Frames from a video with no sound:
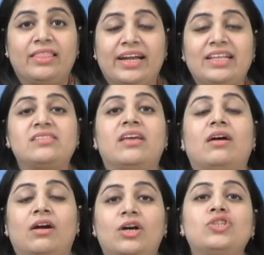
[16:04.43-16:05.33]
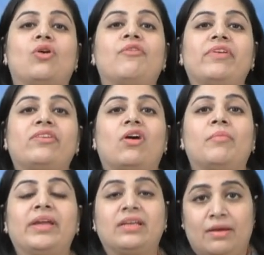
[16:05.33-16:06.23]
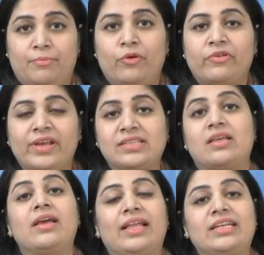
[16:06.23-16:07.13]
That is the urge of economic progress,